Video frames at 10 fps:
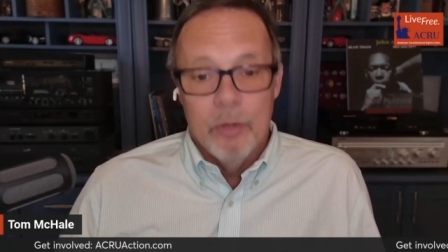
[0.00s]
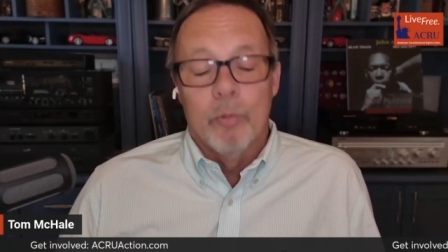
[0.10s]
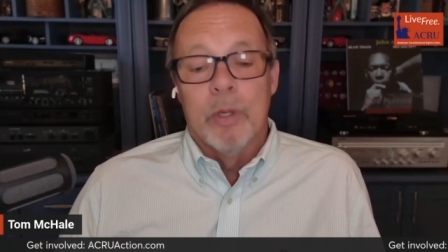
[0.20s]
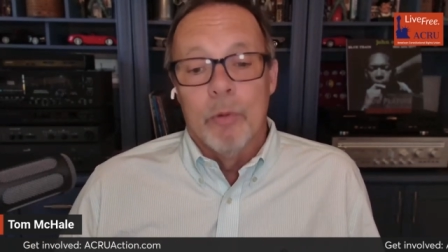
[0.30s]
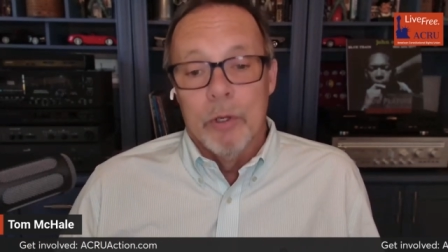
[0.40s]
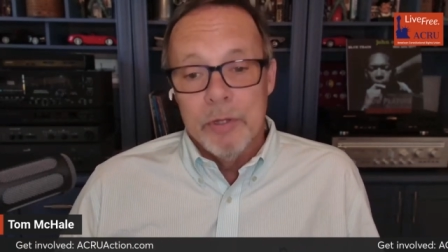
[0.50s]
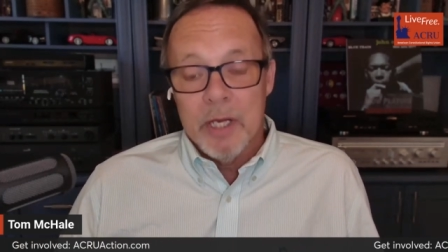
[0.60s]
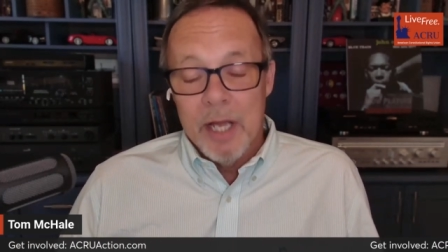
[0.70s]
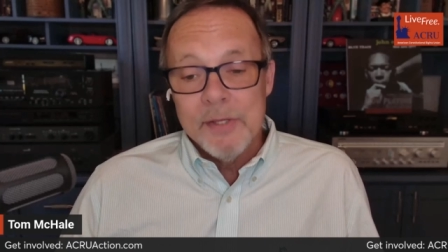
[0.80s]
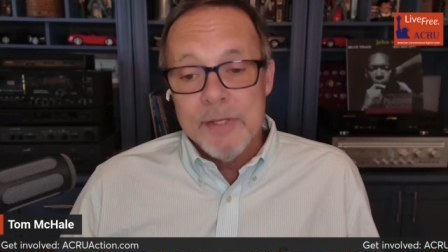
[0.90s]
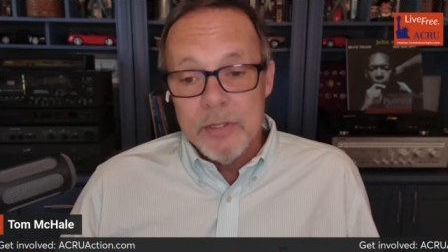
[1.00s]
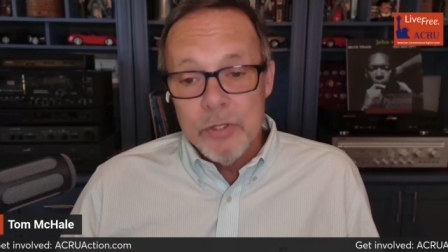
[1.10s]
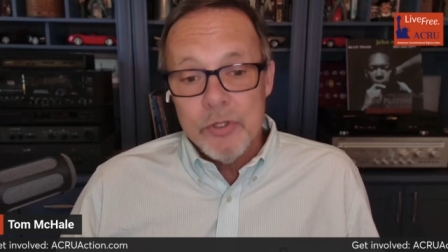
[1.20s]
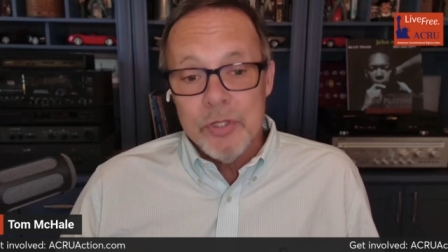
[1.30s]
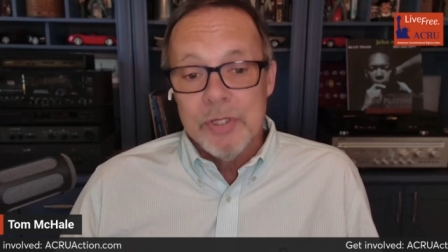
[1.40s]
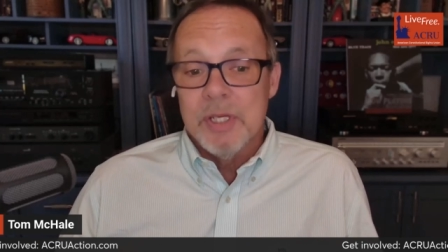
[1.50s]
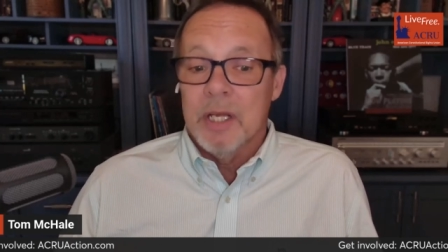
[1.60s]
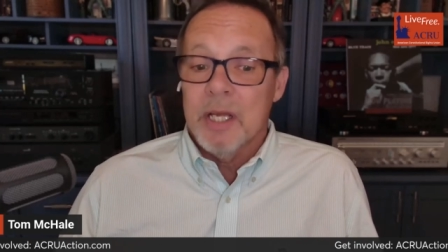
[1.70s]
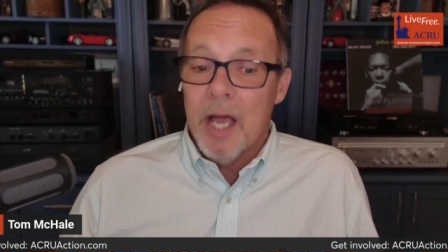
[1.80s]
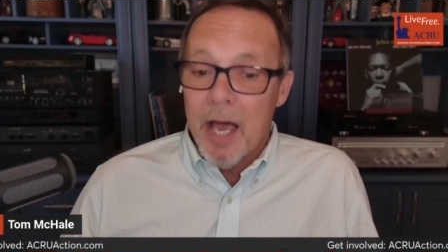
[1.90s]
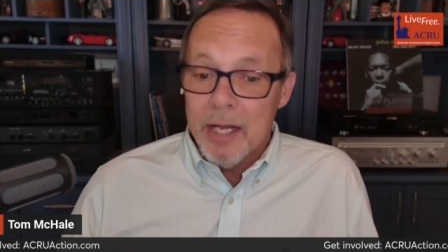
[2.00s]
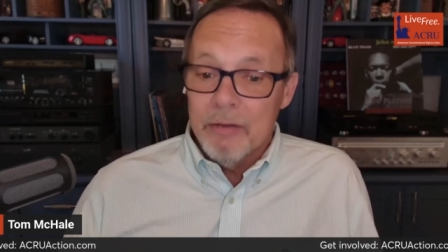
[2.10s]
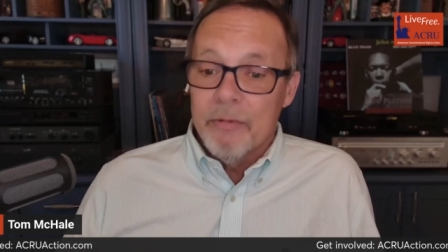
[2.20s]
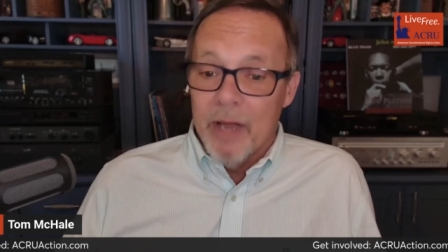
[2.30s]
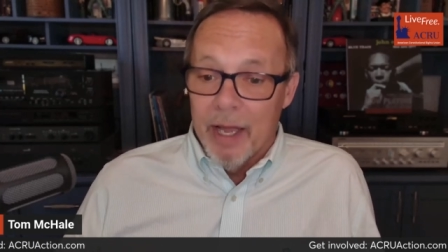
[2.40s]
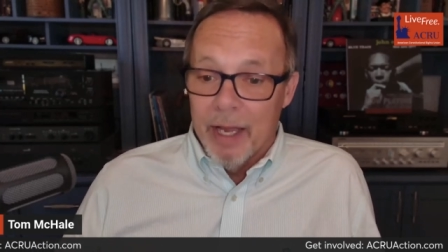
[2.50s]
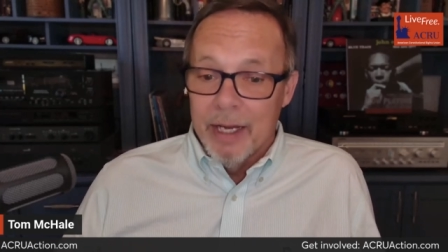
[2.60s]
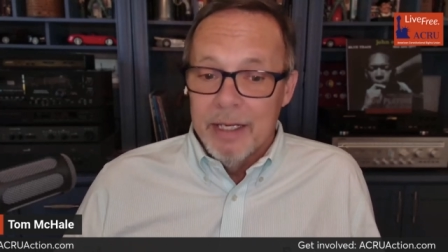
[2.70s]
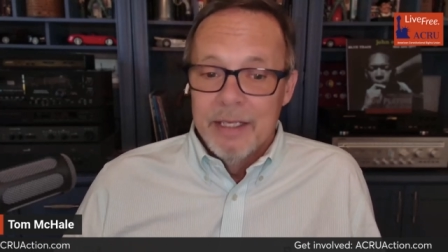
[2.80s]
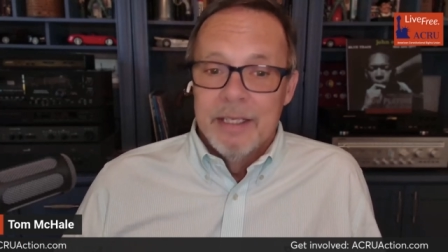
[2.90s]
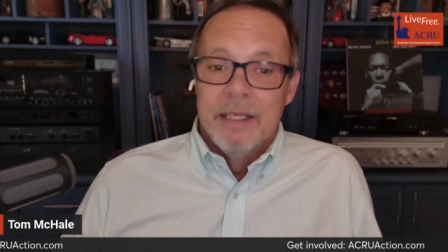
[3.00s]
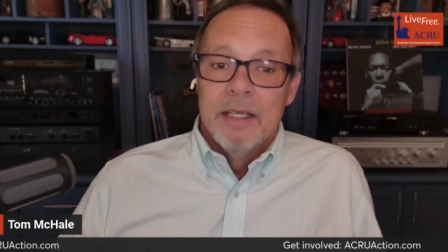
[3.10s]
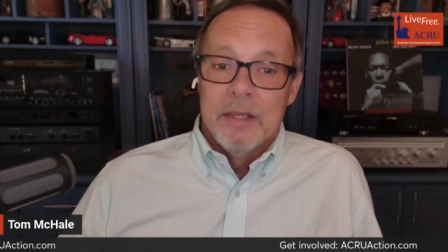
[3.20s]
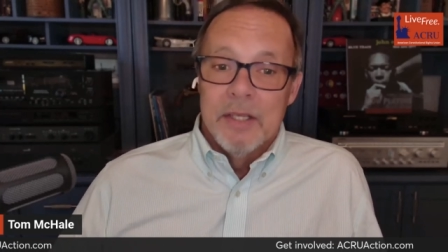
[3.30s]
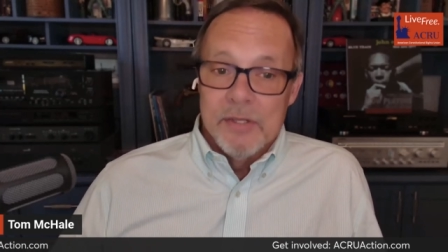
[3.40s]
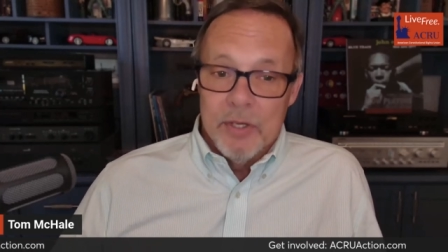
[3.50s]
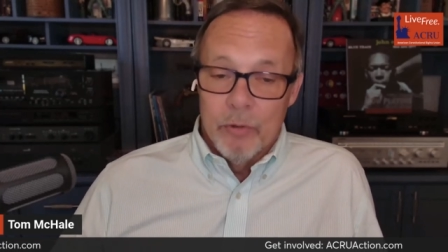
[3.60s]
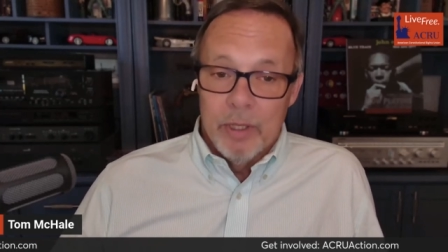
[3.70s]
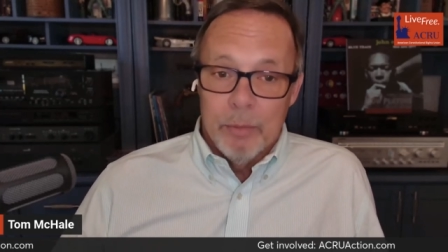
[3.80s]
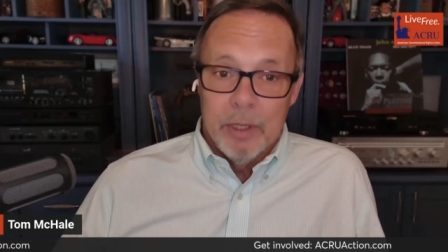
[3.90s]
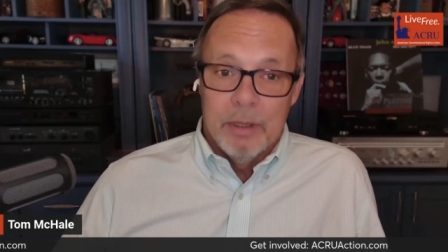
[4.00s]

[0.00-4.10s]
We wrote the Constitution to codify this agreement.